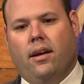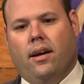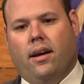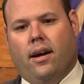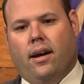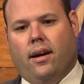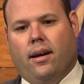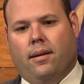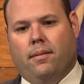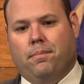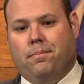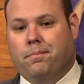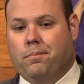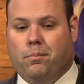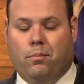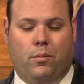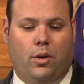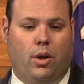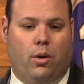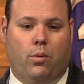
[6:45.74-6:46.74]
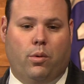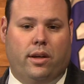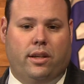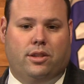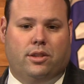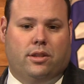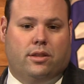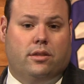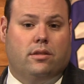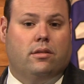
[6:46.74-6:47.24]
Um, you know, we
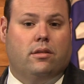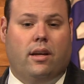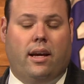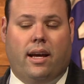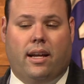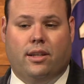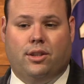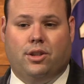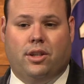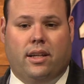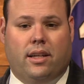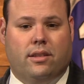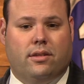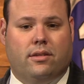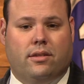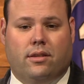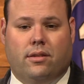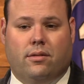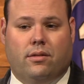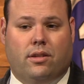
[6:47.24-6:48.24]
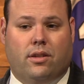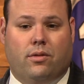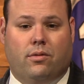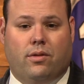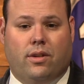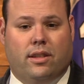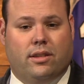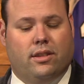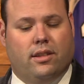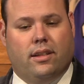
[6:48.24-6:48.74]
just had a chance to to
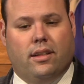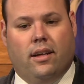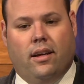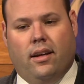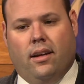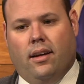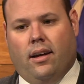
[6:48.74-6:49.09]
visit